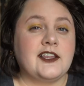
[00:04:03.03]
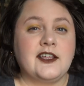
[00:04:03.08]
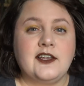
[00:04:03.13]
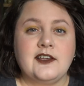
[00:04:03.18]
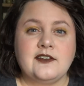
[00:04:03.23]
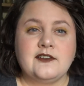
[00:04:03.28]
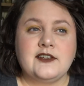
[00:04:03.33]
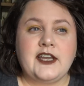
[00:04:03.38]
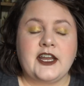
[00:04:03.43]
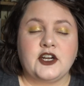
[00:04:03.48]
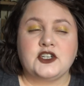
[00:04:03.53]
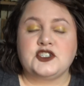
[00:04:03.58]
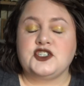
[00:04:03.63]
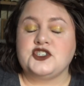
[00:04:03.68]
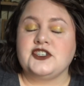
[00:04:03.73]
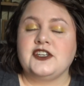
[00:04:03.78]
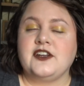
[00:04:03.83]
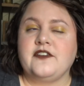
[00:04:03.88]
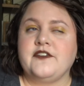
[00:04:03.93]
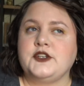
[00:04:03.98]
the
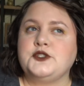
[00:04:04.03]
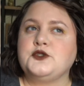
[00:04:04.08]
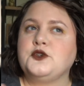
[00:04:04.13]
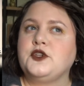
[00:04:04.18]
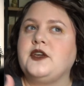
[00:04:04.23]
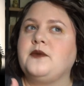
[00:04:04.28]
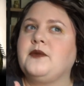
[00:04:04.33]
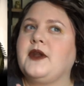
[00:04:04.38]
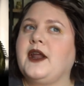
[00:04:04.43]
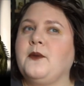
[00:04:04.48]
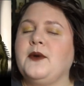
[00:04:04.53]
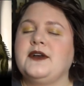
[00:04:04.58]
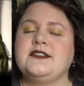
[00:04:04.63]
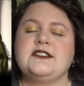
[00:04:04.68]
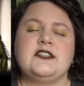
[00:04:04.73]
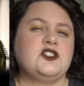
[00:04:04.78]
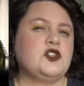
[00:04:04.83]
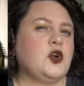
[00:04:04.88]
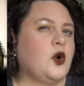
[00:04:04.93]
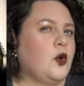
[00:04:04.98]
characters individually, but I
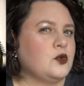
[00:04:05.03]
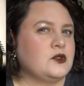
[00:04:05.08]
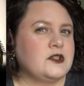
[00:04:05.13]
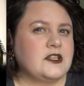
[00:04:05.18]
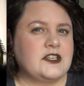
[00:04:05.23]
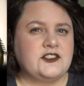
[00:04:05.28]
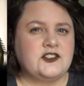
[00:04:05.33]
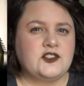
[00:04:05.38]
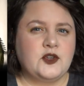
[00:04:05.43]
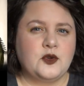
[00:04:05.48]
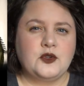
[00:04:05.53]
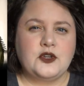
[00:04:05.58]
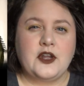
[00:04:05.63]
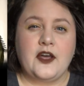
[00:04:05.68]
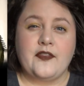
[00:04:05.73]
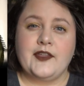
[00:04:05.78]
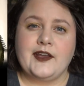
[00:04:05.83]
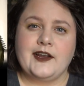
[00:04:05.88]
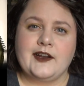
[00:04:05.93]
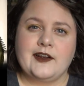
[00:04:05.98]
wasn't totally sold
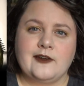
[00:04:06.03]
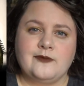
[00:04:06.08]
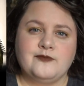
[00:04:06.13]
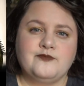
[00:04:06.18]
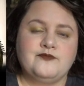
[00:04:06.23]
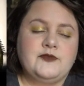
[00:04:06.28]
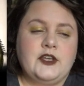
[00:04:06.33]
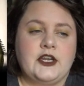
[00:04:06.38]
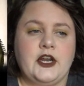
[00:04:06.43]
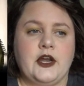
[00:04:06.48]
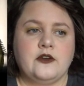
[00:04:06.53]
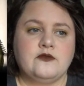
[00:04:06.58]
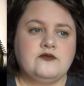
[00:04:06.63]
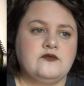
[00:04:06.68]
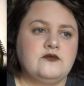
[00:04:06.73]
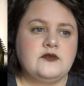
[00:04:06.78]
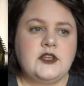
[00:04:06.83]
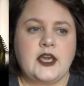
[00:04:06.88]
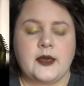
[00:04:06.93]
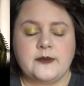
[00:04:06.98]
on their, you know,
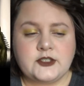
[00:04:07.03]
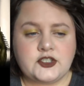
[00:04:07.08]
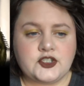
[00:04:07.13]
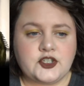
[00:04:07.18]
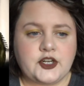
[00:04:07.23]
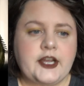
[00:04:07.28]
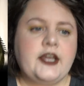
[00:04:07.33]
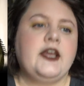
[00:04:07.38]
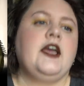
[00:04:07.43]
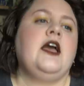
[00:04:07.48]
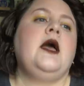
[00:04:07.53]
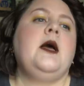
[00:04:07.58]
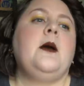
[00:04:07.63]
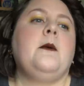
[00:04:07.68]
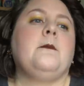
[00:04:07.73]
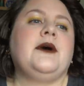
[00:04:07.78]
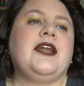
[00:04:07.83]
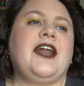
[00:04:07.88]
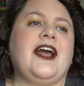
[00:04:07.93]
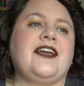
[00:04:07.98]
chemistry.
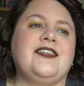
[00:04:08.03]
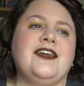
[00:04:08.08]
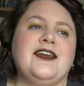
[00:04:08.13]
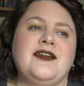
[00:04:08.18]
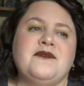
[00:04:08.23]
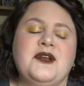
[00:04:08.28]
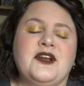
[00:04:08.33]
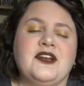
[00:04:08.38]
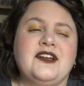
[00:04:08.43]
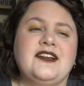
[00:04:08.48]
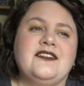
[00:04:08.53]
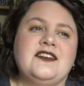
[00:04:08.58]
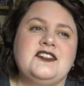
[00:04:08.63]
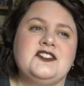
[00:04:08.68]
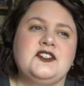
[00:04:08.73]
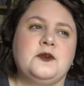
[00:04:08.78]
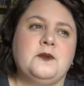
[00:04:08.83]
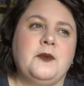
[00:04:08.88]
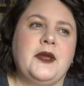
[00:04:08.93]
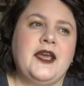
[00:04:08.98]
But I think I Married a
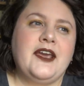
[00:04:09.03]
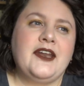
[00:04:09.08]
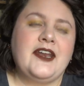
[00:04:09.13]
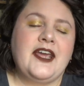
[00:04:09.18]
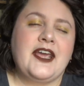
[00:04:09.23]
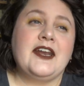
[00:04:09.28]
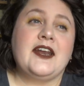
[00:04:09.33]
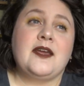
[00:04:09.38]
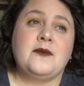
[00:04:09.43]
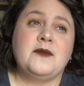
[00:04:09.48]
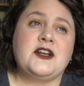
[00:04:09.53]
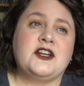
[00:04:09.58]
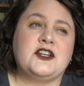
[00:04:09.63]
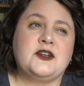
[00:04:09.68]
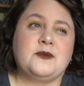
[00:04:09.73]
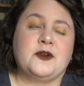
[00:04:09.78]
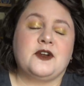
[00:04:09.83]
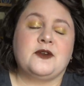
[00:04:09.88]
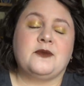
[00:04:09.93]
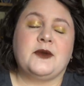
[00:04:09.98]
Lizard Man and I Married a
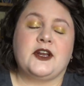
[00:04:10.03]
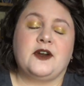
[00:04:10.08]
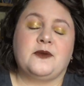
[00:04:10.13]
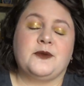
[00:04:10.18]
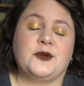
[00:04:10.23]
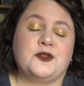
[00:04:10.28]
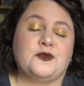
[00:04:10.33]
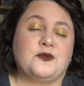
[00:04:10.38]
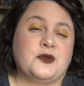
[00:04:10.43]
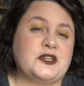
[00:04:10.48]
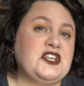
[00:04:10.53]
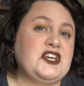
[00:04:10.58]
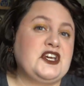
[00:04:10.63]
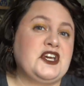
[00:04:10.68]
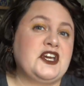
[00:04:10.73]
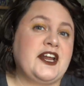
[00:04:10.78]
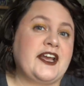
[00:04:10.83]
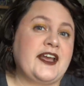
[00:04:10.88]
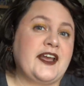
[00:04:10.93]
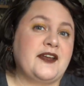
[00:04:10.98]
Bird Man are both really
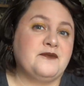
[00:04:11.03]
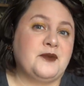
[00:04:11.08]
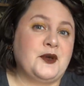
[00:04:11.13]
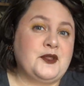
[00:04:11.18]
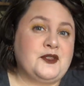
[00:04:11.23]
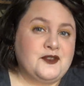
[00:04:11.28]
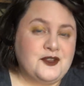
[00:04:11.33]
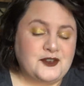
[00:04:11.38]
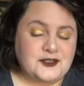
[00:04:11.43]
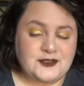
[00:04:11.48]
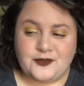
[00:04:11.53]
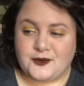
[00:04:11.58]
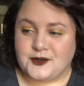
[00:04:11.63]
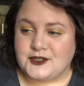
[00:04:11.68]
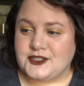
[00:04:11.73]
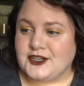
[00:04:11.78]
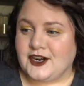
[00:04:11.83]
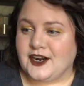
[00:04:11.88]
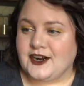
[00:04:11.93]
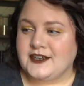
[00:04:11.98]
good. I gave both of those 4
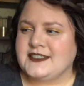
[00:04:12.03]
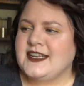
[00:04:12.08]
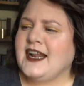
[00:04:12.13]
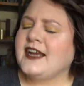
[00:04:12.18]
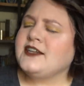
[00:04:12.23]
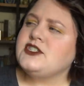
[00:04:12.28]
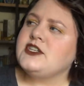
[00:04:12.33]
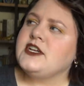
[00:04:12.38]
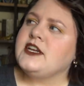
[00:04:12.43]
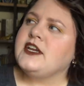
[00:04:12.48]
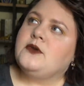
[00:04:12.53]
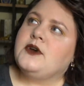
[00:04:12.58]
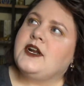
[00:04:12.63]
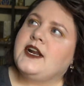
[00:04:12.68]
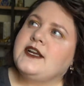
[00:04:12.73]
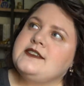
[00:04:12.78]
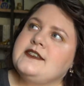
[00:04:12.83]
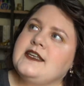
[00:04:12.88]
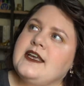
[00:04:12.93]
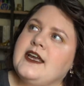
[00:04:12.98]
stars. And actually, when
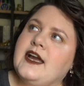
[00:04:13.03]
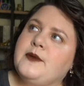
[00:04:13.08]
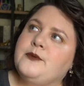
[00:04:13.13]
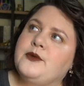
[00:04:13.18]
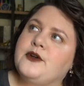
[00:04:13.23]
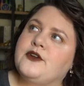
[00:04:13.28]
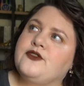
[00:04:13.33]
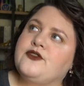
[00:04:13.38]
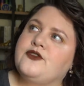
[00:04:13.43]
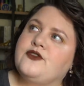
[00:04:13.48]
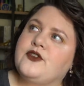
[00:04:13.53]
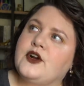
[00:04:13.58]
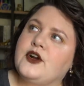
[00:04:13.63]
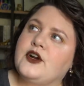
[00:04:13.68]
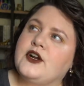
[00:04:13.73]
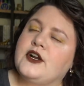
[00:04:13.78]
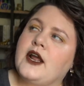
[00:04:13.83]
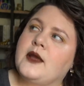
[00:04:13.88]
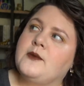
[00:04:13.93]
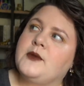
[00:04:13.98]
I say I
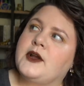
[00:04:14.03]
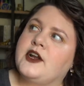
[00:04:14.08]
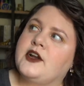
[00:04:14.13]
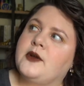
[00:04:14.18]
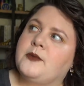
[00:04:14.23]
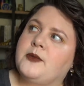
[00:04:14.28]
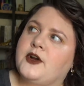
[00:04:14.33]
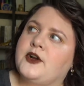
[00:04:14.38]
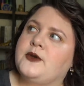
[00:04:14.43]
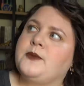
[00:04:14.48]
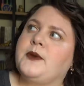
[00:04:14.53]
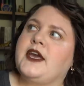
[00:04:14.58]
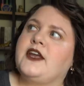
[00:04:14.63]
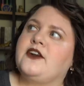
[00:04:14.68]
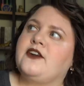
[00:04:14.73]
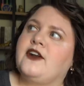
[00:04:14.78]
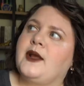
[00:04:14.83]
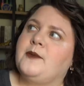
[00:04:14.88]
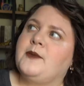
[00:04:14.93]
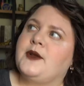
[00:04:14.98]
preferred I Married a Bird Man
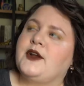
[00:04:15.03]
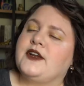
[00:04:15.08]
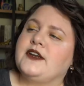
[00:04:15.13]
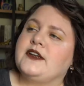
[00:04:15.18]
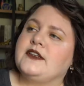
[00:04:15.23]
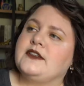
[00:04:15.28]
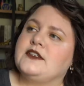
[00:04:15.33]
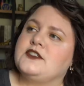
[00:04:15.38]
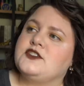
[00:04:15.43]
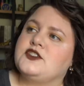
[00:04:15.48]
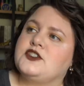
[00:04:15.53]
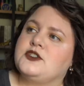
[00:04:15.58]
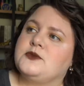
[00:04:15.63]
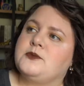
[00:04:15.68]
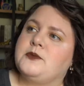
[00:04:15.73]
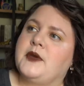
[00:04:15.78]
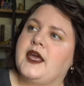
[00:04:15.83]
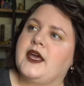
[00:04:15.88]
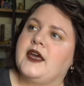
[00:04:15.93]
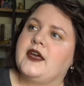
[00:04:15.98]
or I Married a Lizard
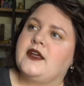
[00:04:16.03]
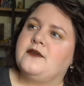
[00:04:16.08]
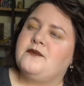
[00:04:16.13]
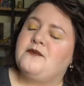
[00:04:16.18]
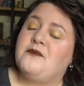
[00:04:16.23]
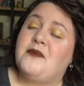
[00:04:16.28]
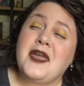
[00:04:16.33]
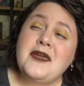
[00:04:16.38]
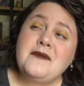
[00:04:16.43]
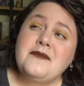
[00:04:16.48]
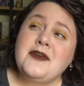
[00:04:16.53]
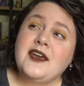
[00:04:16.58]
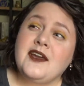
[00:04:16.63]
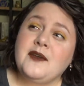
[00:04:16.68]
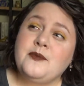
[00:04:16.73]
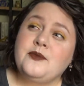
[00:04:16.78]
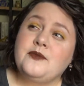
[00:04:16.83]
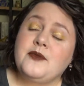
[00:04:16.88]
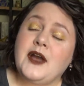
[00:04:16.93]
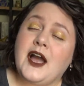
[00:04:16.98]
Man, maybe
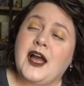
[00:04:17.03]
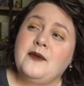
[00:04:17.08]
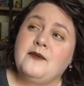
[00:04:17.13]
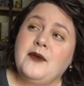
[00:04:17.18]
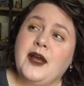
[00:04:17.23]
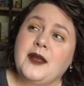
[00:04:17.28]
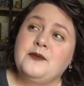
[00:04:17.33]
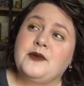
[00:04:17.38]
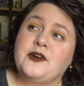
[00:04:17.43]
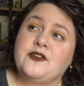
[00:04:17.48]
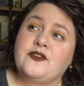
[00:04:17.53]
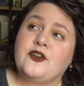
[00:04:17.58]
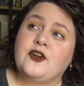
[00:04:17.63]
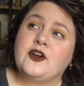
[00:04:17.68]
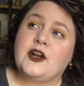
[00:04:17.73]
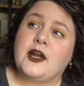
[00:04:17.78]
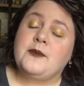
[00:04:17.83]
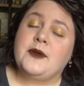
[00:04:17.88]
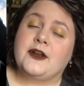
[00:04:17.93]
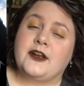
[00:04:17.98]
I might
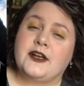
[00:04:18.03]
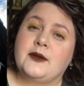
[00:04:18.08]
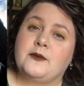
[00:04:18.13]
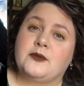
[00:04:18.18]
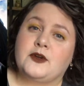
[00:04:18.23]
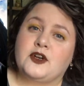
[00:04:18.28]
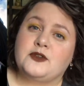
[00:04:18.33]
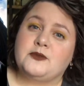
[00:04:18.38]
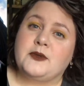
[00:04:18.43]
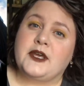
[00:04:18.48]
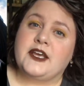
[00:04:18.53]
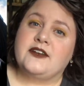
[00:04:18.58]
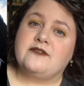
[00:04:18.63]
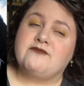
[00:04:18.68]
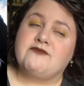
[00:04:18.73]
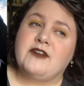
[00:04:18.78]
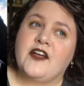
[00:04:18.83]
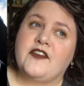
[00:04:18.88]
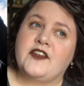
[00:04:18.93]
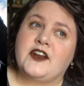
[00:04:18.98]
prefer I Married a Bird
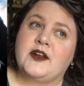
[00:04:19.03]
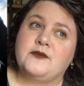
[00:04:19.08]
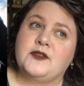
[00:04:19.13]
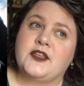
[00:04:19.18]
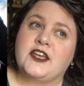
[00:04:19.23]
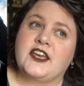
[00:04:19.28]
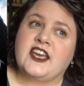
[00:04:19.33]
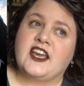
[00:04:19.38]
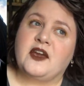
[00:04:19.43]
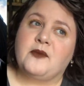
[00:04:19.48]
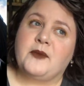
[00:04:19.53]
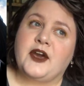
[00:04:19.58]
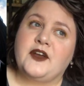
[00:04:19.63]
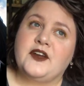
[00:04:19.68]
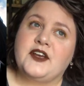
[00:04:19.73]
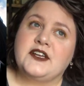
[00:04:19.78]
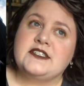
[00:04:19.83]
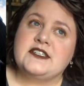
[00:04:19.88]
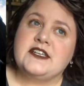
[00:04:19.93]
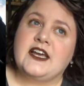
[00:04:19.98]
Man now that I'm thinking about
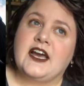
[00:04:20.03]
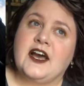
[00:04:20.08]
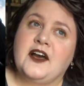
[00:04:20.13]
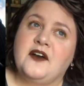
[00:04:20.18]
it.